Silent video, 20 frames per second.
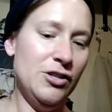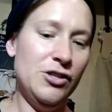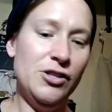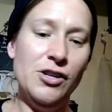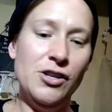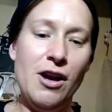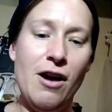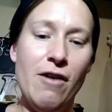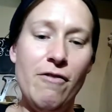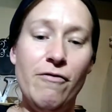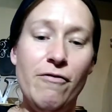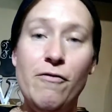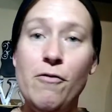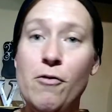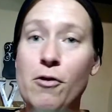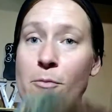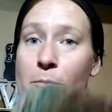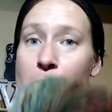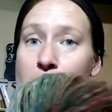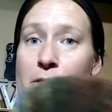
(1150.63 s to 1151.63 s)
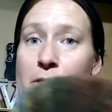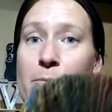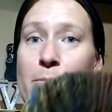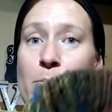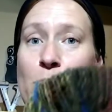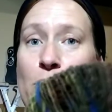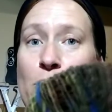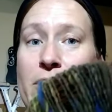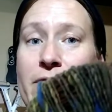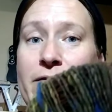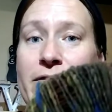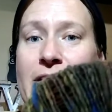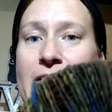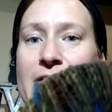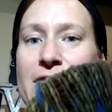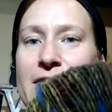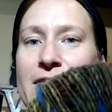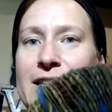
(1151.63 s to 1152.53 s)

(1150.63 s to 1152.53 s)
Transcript: so I got four more, more of that.